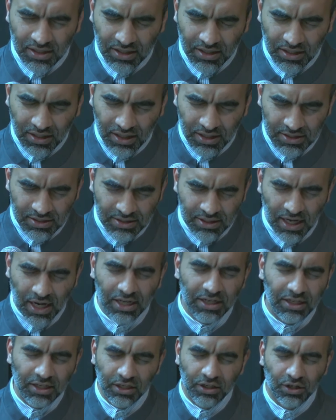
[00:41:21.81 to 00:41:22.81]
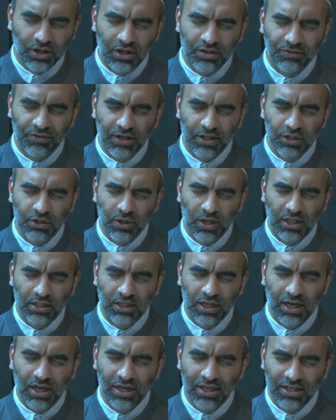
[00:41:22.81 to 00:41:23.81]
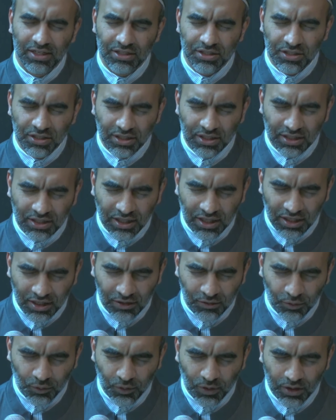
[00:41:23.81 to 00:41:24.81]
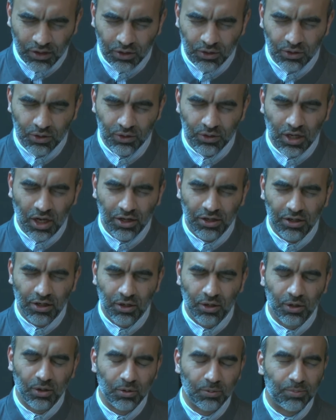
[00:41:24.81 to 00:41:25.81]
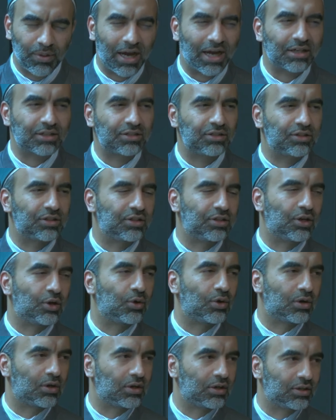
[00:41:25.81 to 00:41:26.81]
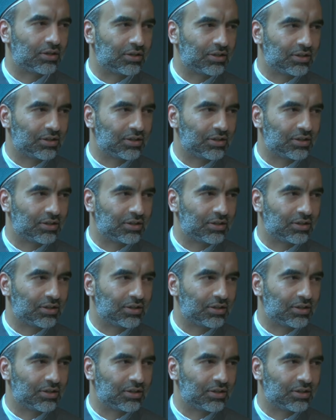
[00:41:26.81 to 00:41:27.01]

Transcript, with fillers: consigning your affair to Allah is to give what you do not know back to the knower.